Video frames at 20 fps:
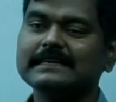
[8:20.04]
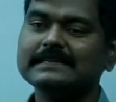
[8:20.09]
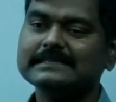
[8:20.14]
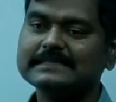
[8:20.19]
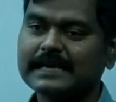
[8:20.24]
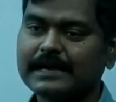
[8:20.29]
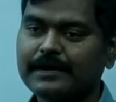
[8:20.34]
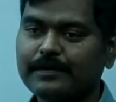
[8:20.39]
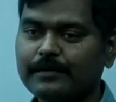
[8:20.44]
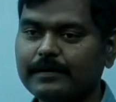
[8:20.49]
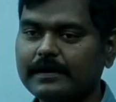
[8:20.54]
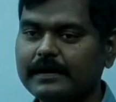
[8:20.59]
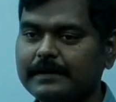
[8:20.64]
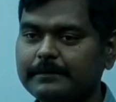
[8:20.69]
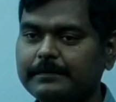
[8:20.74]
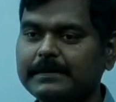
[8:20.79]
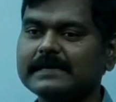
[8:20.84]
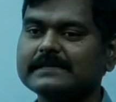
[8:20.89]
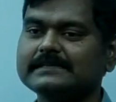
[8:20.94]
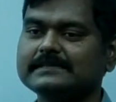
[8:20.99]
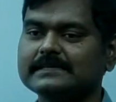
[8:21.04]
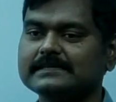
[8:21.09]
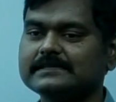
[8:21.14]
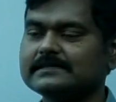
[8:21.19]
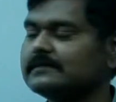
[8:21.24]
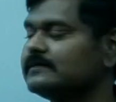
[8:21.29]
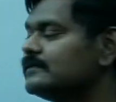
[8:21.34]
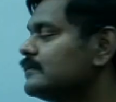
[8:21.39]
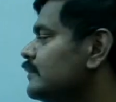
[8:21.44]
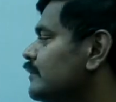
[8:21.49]
the security breaches,
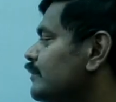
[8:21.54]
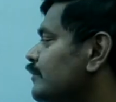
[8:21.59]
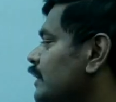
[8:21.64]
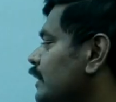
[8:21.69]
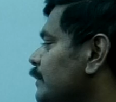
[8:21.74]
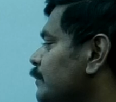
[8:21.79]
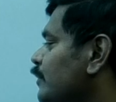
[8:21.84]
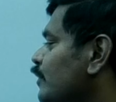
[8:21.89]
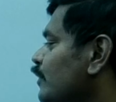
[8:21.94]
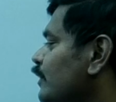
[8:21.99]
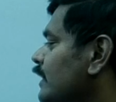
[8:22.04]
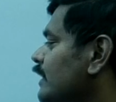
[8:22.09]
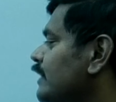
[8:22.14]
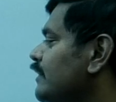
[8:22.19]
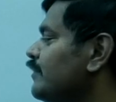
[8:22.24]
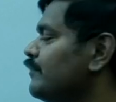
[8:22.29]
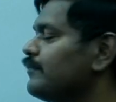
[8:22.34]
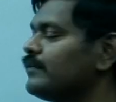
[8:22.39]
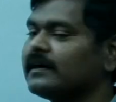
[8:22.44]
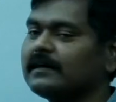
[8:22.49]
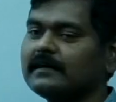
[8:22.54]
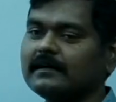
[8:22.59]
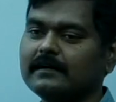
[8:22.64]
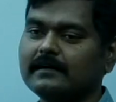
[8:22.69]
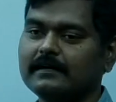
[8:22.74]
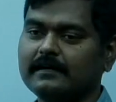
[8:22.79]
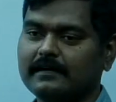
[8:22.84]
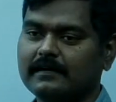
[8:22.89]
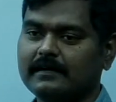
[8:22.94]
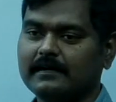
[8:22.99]
you can protect your
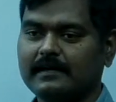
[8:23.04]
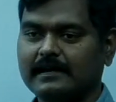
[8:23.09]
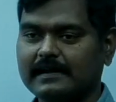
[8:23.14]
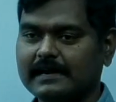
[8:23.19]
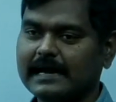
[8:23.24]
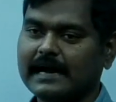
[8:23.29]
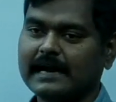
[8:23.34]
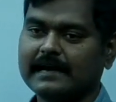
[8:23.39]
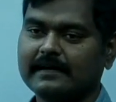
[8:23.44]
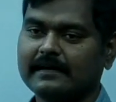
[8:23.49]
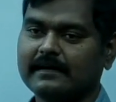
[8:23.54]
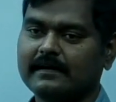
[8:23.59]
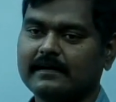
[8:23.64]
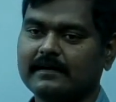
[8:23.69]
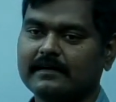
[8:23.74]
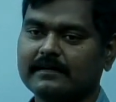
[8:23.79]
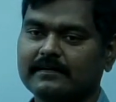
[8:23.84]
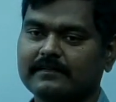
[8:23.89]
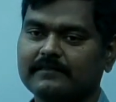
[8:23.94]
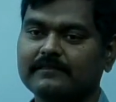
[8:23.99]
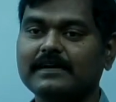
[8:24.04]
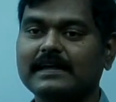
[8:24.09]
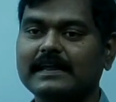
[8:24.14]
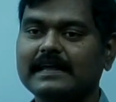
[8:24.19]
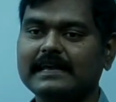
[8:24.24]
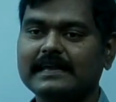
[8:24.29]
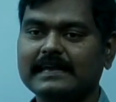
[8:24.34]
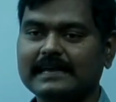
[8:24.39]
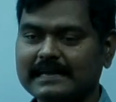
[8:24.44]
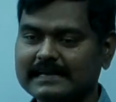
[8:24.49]
data
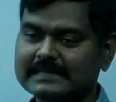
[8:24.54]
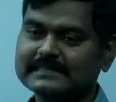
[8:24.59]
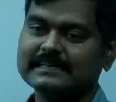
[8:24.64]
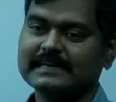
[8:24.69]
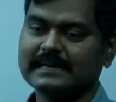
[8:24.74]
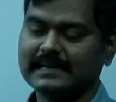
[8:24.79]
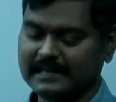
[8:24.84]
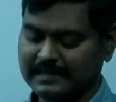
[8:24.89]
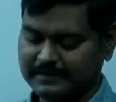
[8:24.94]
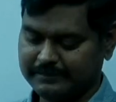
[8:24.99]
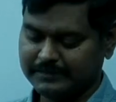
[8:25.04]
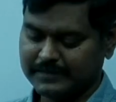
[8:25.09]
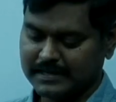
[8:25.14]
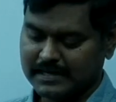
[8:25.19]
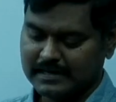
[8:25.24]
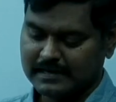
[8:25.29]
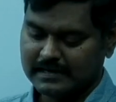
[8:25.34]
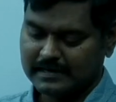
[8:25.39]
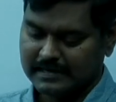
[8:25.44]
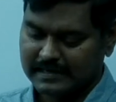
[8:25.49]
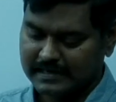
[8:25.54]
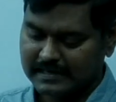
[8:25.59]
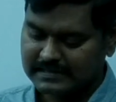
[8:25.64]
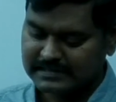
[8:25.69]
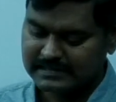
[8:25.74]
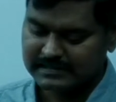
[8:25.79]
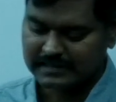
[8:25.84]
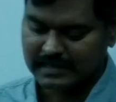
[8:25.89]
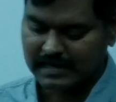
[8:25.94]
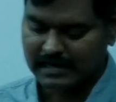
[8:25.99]
very easily.
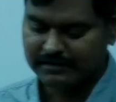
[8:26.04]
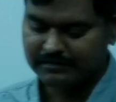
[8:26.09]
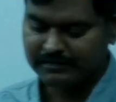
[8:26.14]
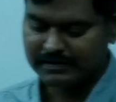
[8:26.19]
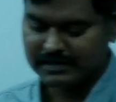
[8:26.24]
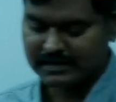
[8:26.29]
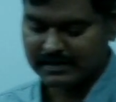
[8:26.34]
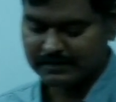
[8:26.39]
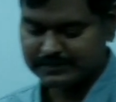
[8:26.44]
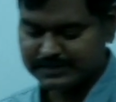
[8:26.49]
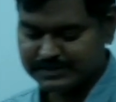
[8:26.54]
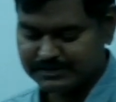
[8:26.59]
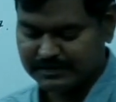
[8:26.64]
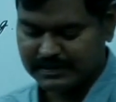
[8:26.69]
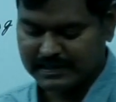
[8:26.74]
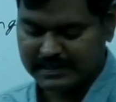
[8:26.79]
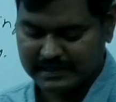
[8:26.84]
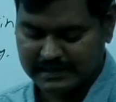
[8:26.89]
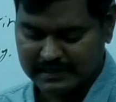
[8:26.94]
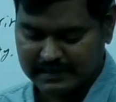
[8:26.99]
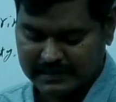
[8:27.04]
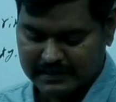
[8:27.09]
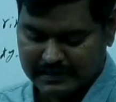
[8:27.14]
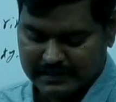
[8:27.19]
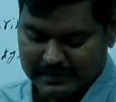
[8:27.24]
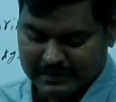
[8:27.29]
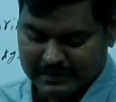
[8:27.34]
Next, third one comes to the